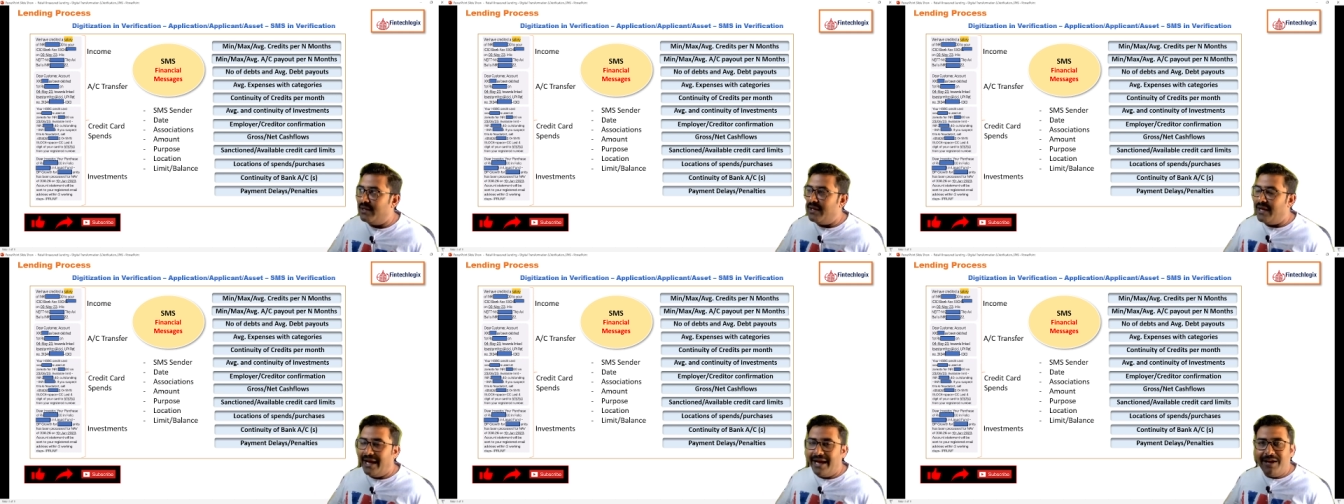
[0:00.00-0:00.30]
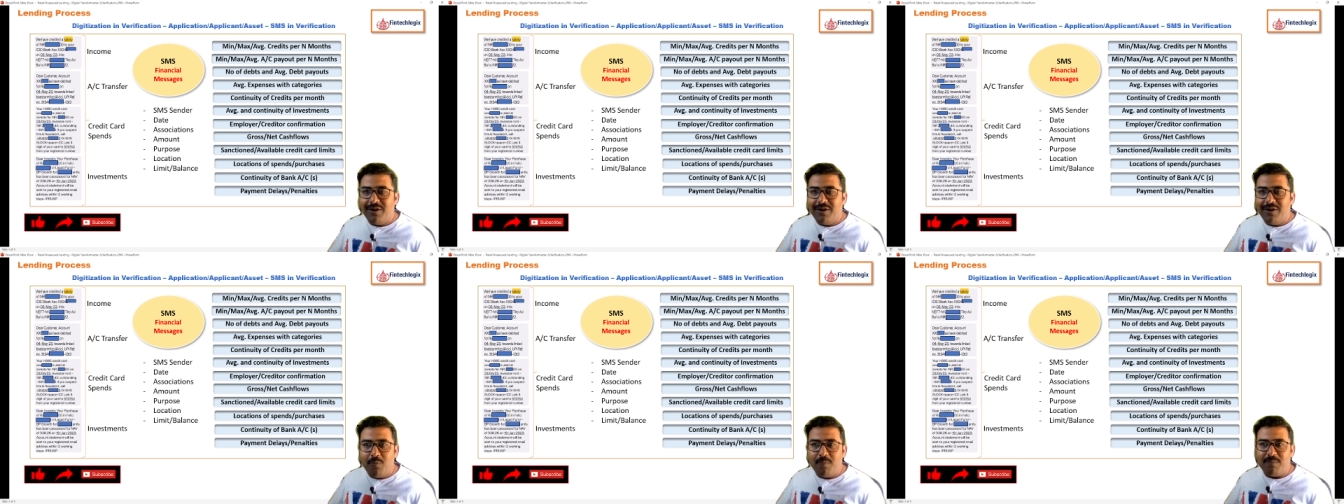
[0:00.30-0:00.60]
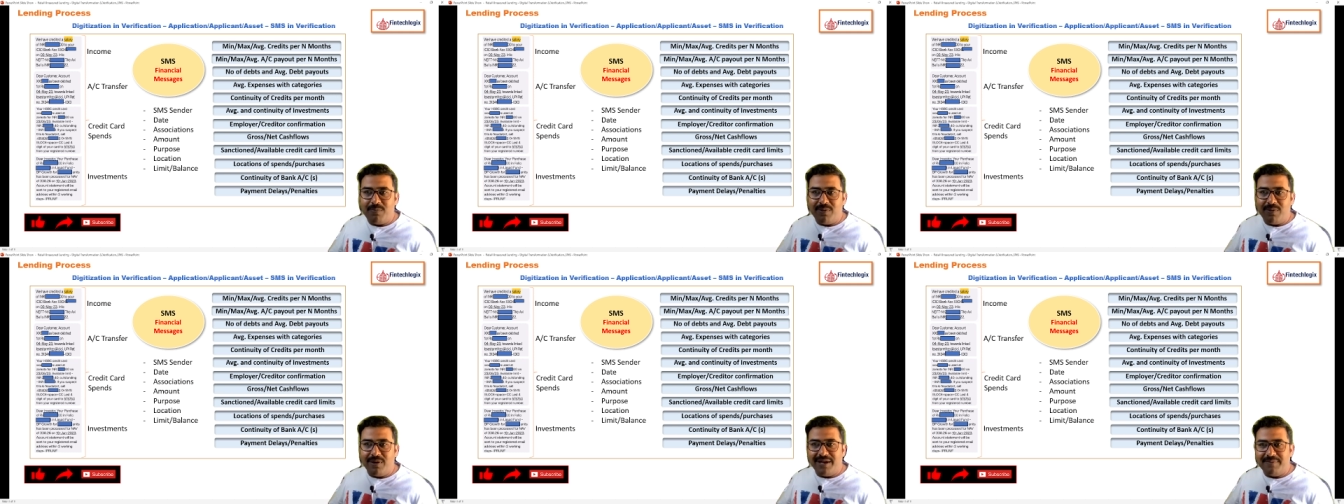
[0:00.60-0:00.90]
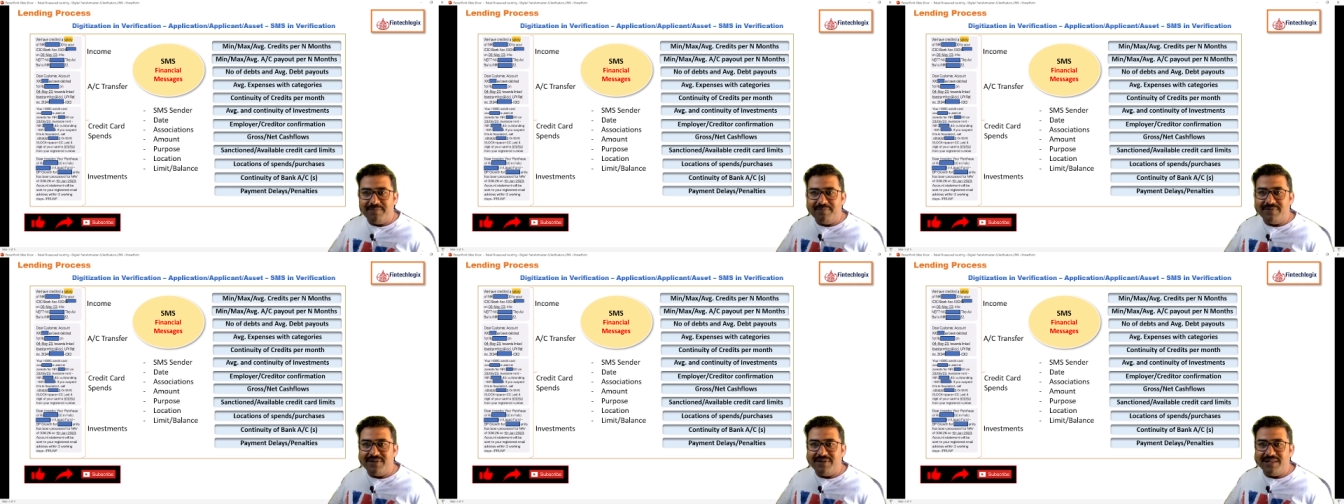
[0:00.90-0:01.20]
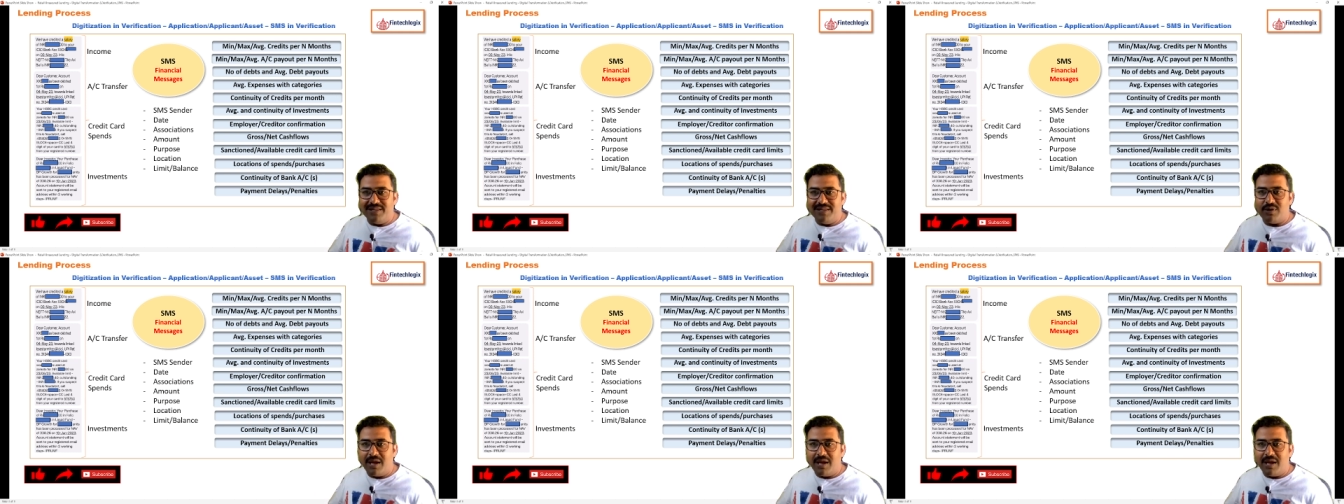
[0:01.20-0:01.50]
I hope this
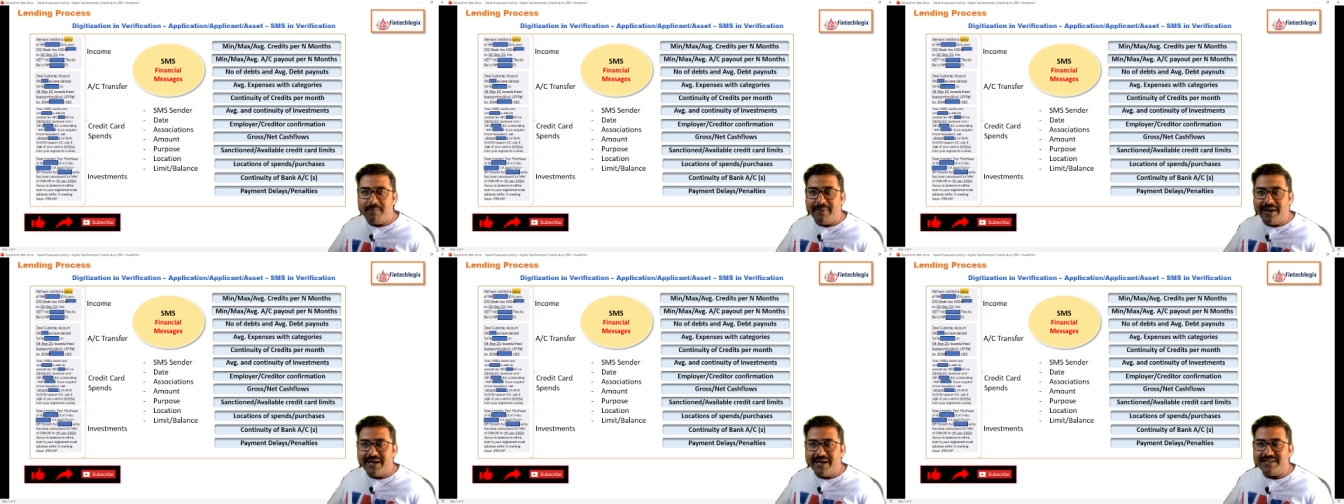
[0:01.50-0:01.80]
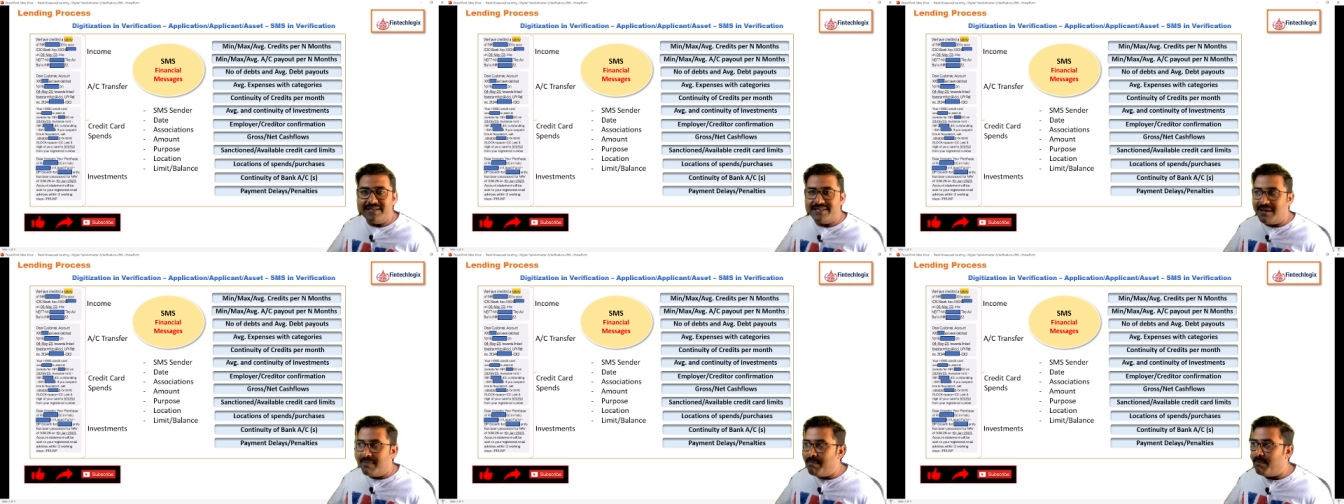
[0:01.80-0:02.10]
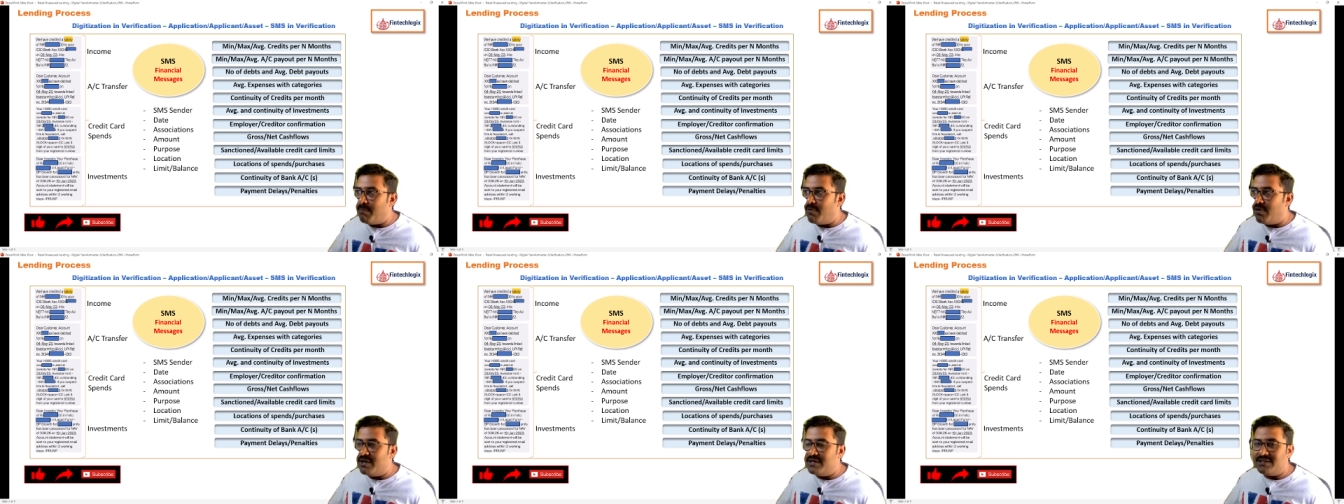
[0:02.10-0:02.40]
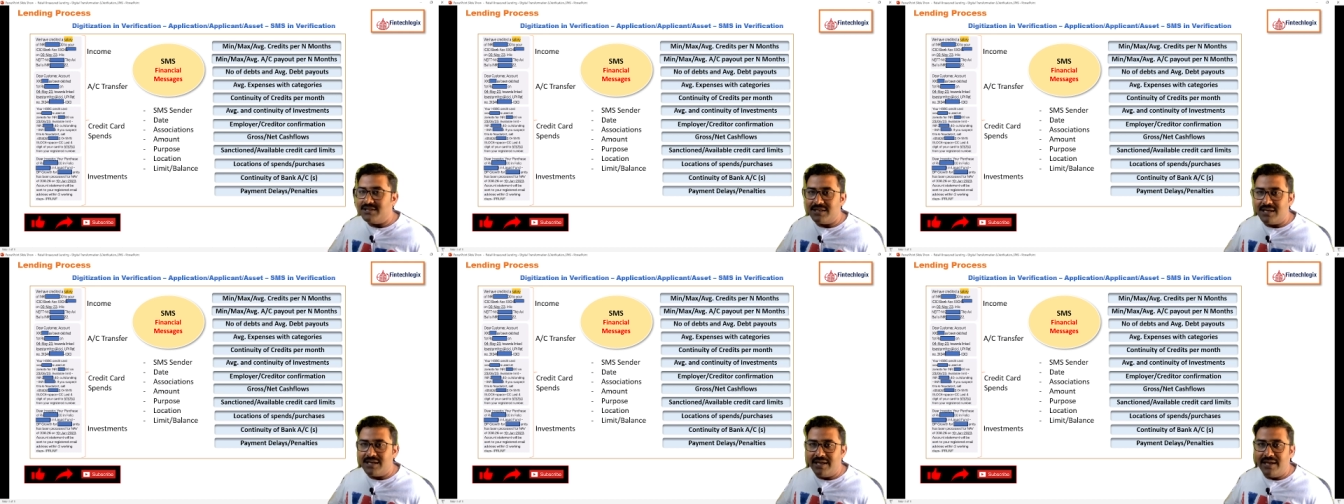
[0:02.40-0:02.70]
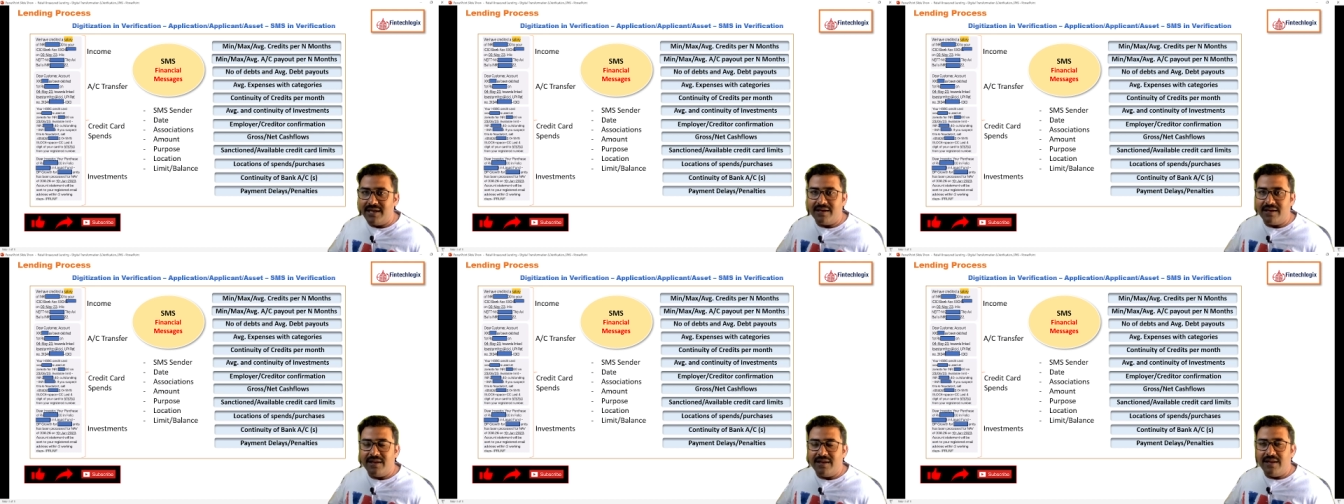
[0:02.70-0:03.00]
would have made some points clear,